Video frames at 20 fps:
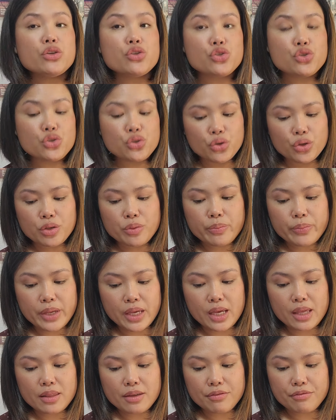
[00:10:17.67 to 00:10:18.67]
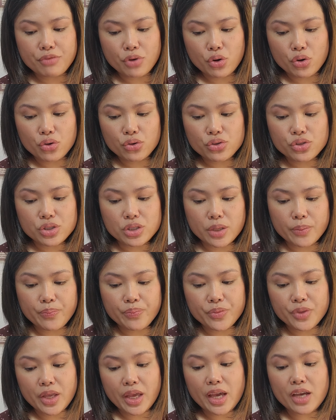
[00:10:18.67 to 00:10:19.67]
should be the first
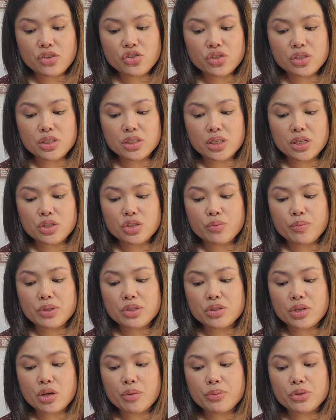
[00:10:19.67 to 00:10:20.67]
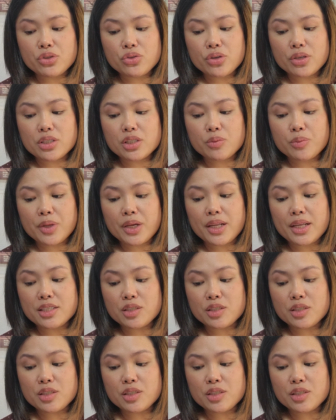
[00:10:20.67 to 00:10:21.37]
agency to be summoned to explain